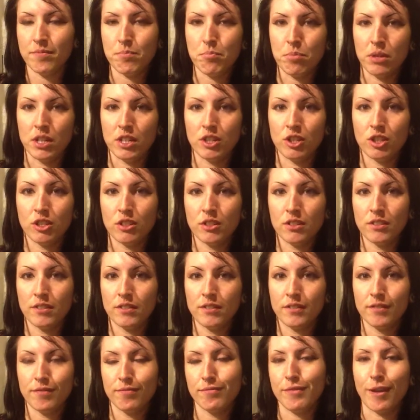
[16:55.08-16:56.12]
Bitch.
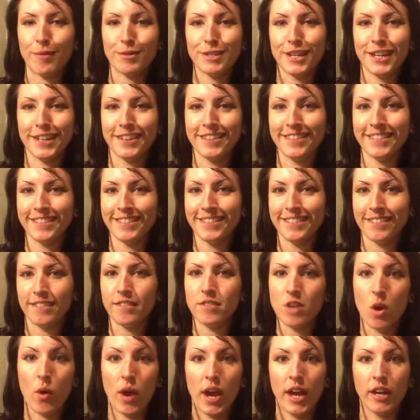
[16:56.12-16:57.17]
No, I'm just kidding.
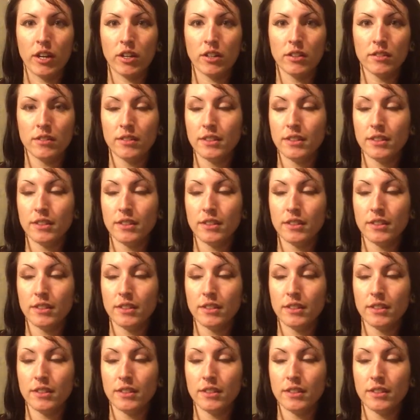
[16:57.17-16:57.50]
No, I hate her.